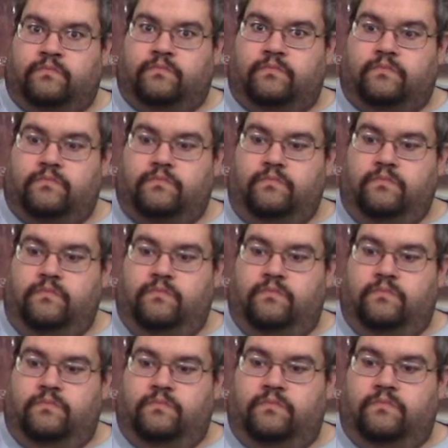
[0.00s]

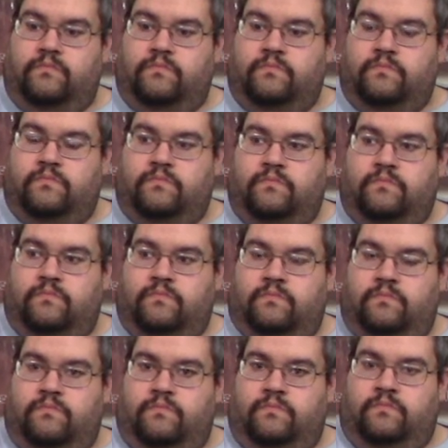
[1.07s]

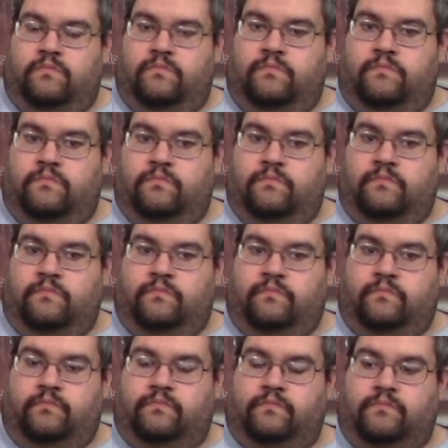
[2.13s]

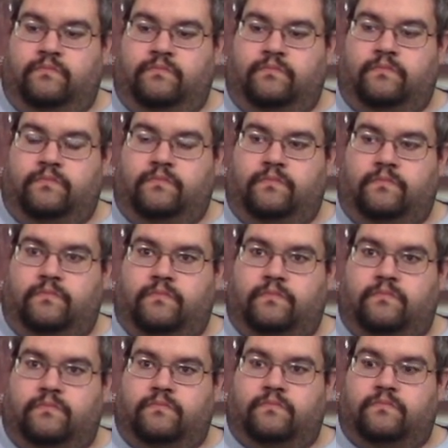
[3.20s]

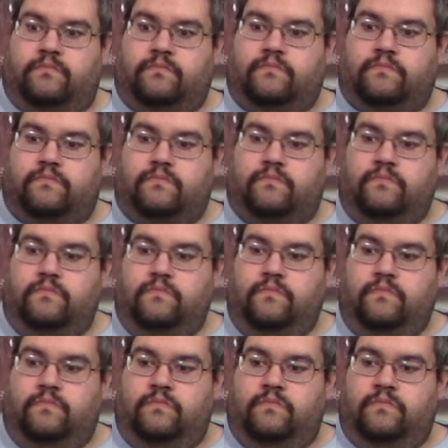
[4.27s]

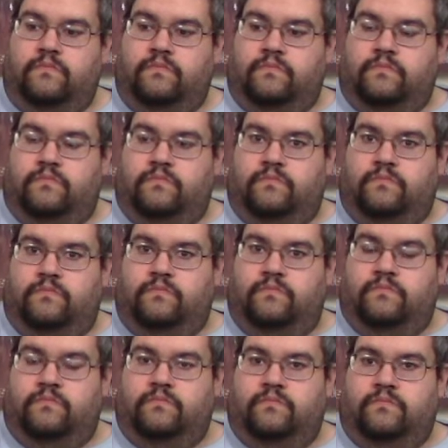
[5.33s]

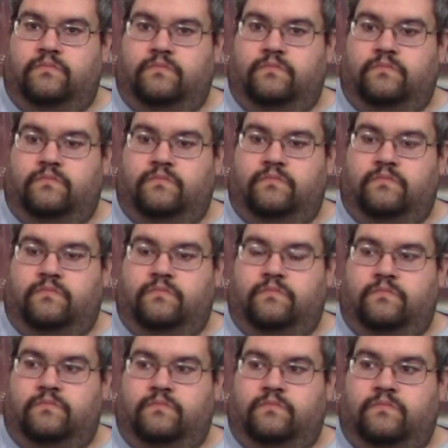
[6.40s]

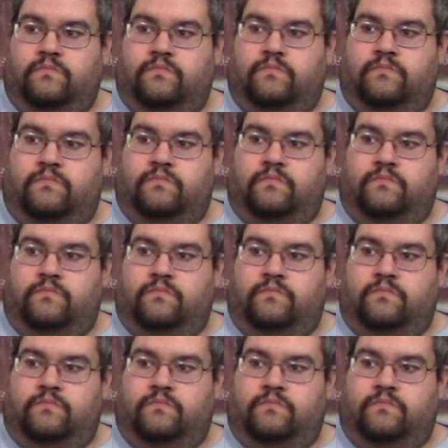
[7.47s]
This person isn't speaking.